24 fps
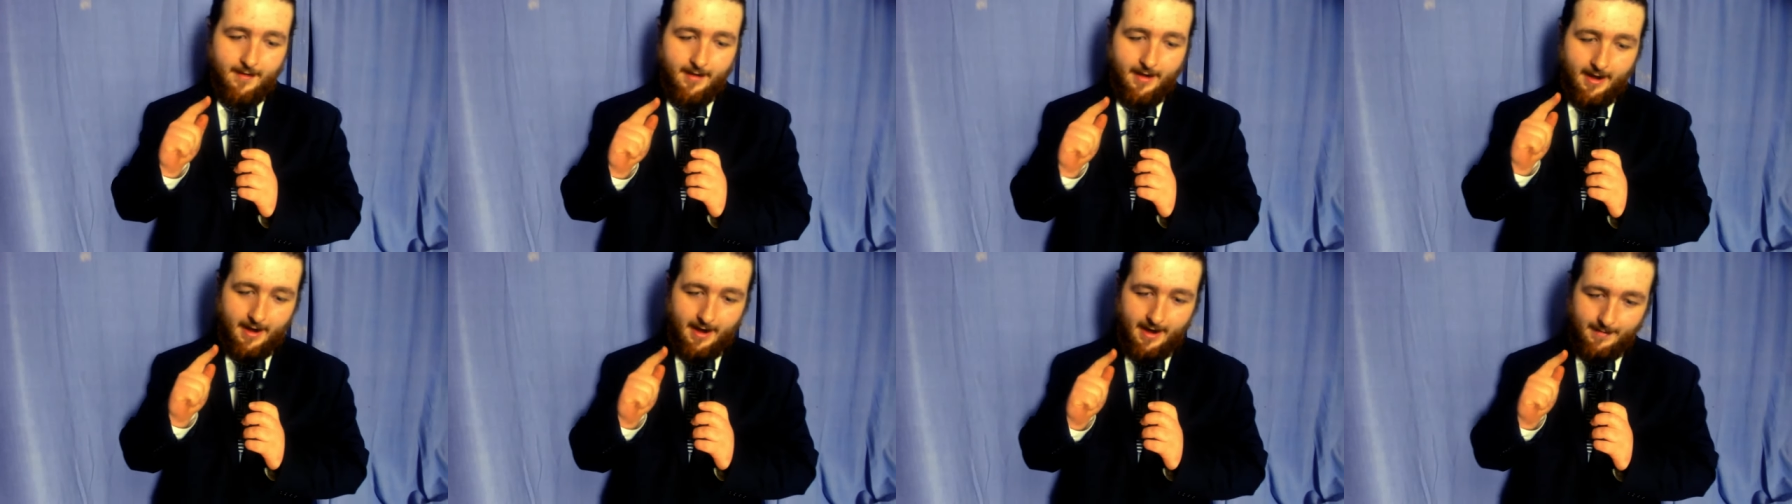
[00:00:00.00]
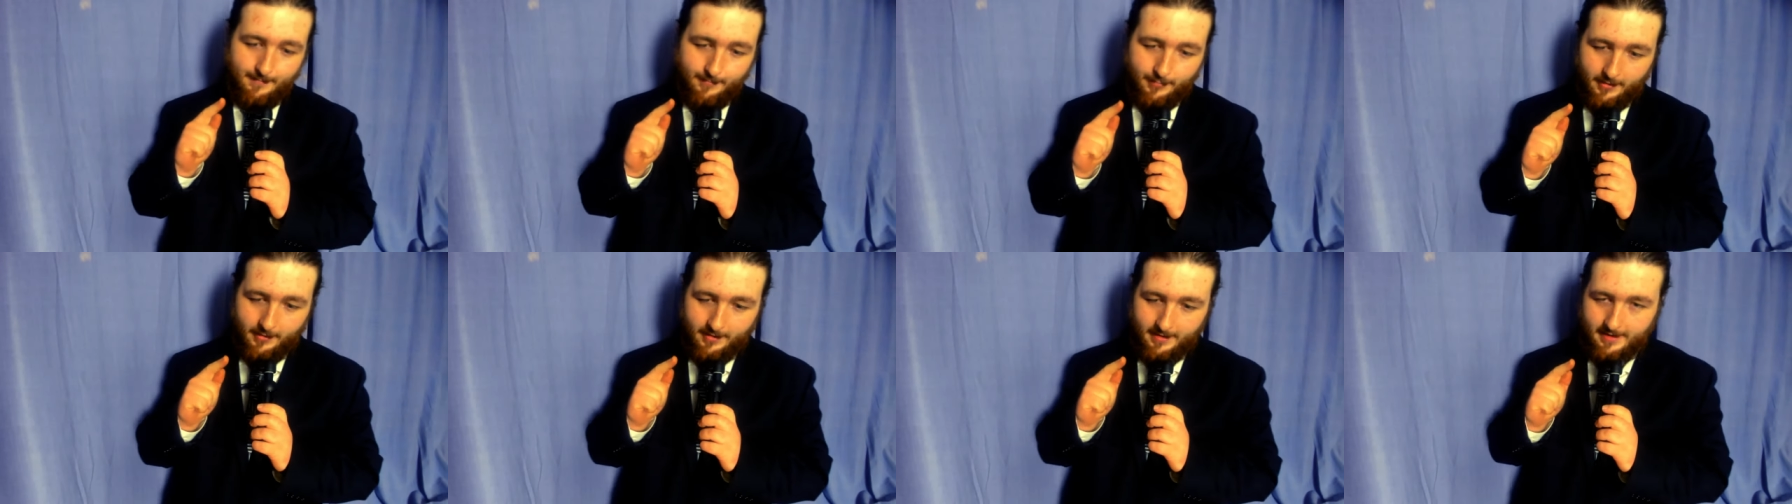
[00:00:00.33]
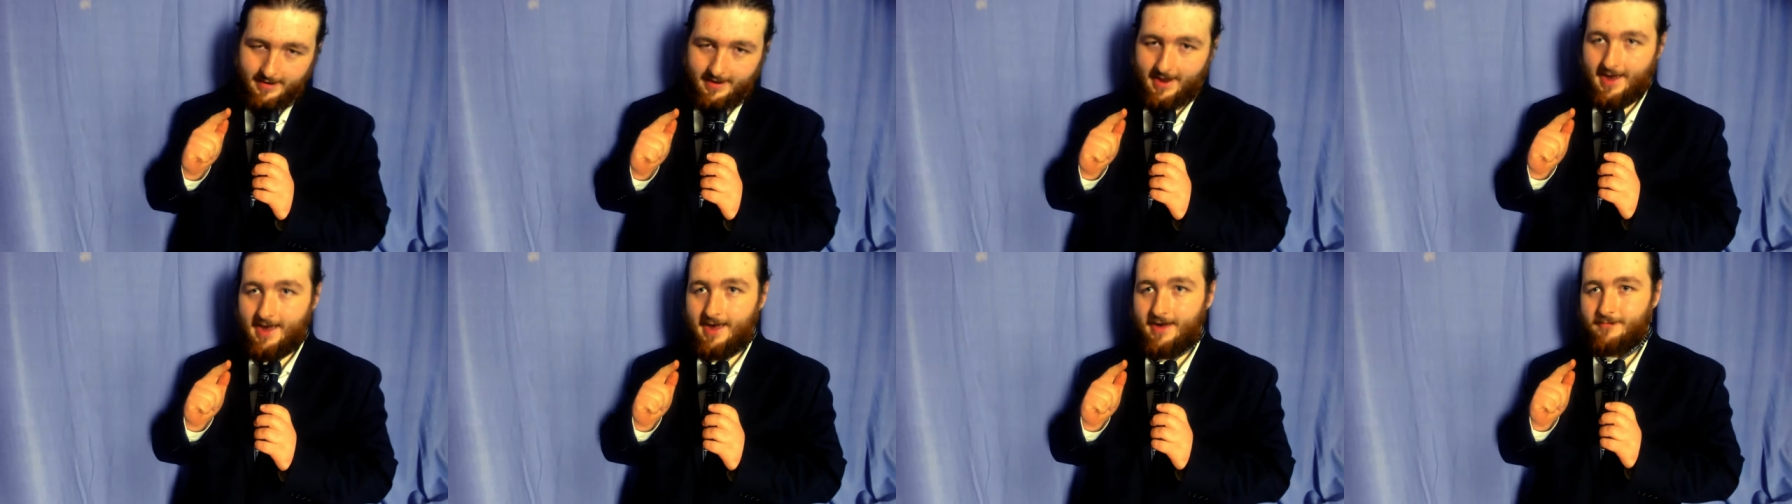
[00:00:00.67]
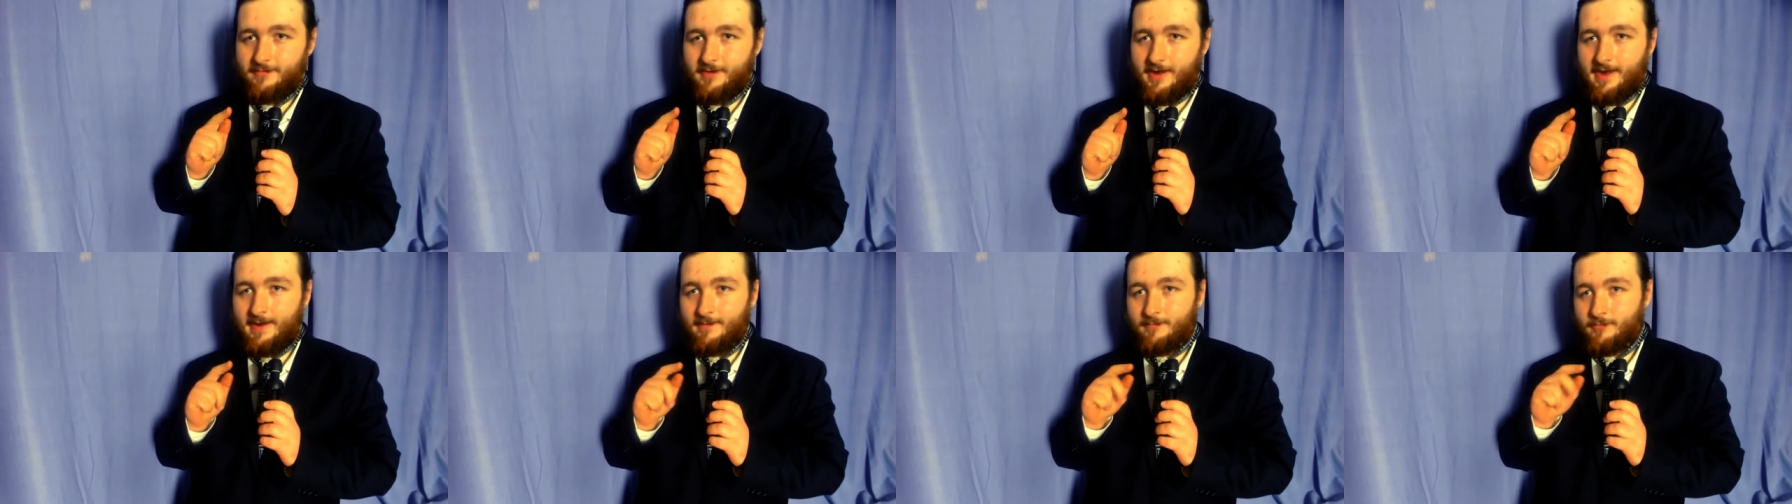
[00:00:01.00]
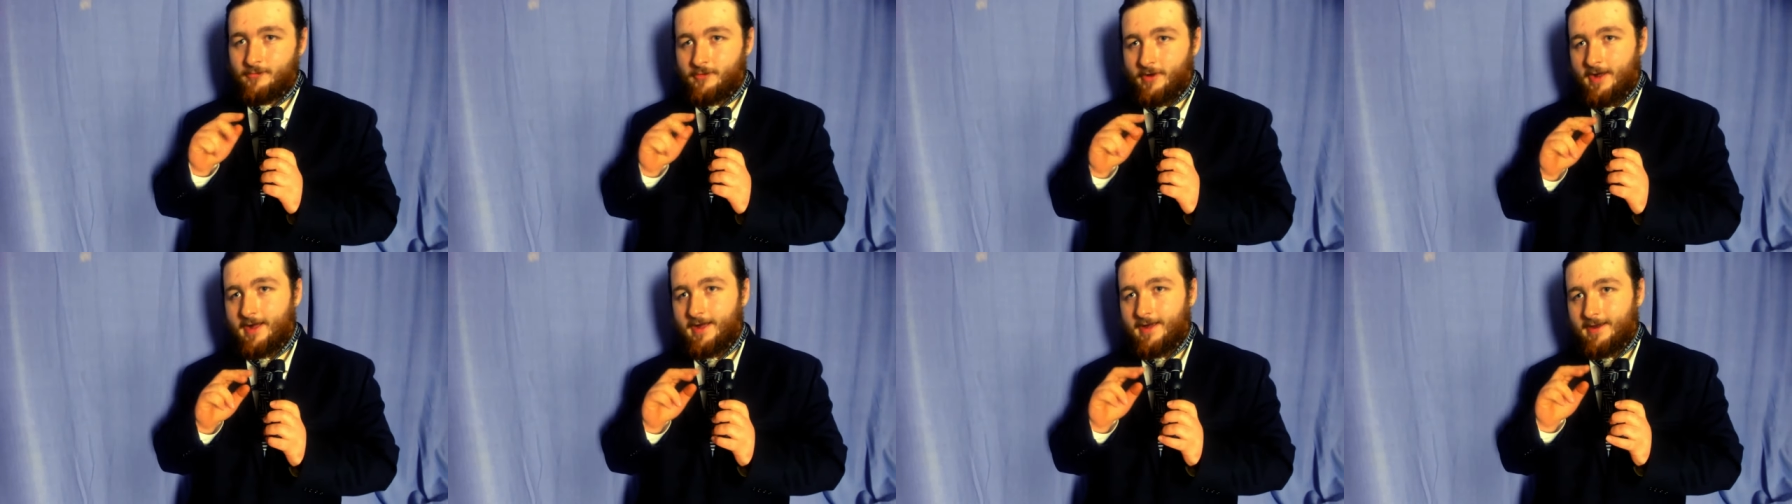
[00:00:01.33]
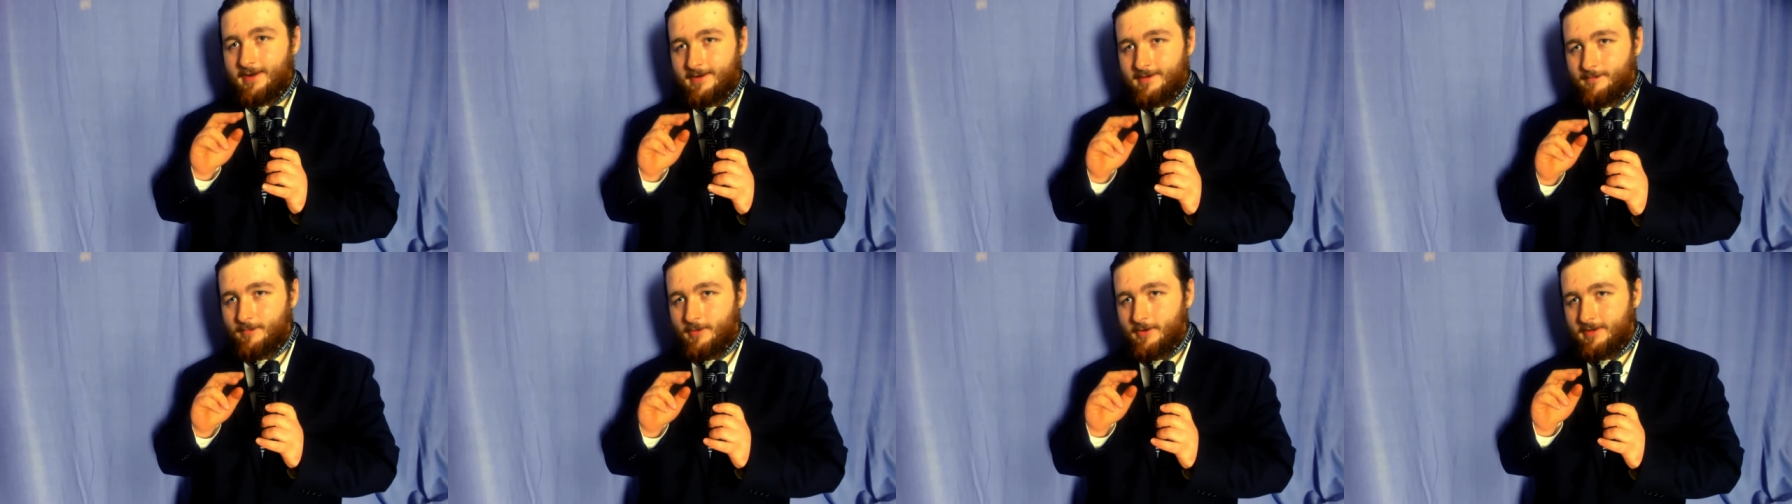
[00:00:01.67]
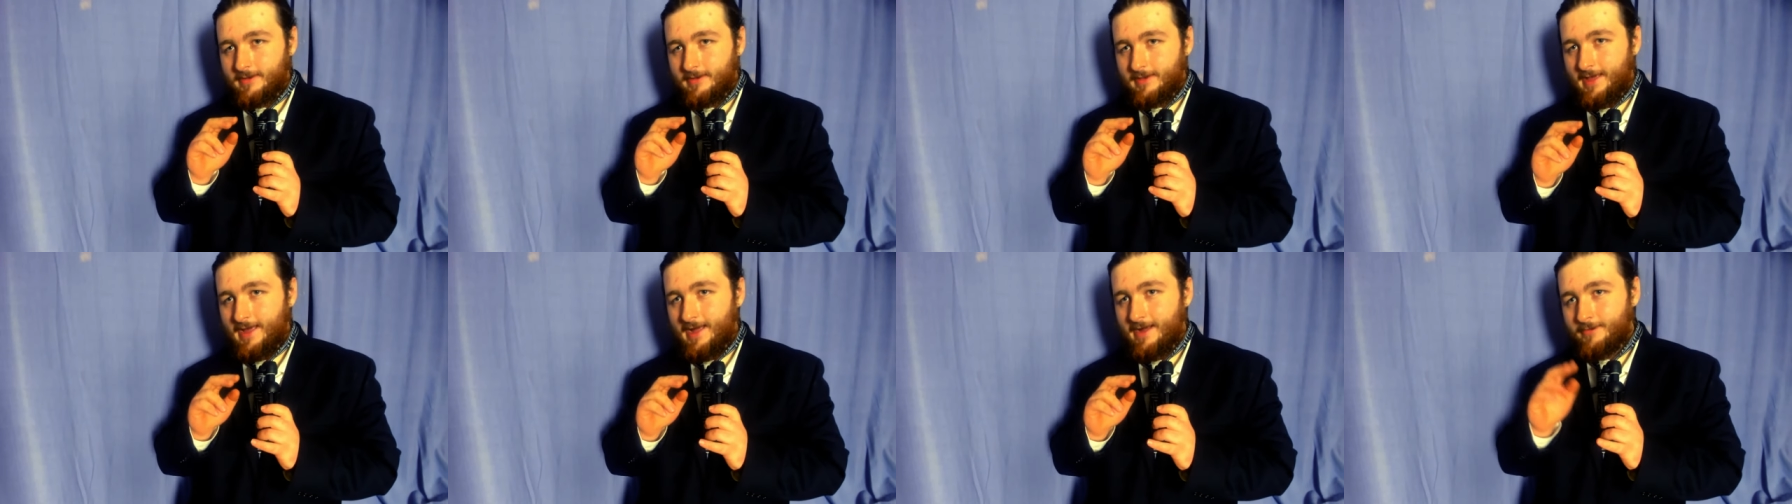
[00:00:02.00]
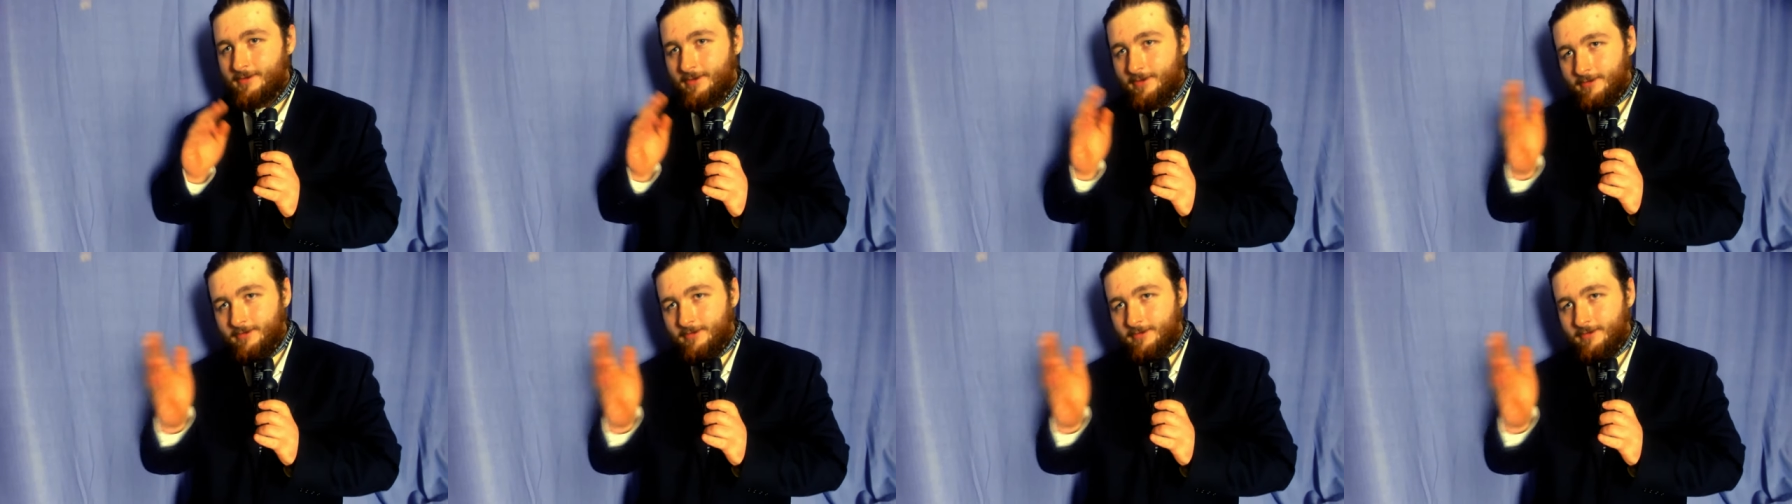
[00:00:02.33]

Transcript: I'm putting down, right? I'm trying to put down,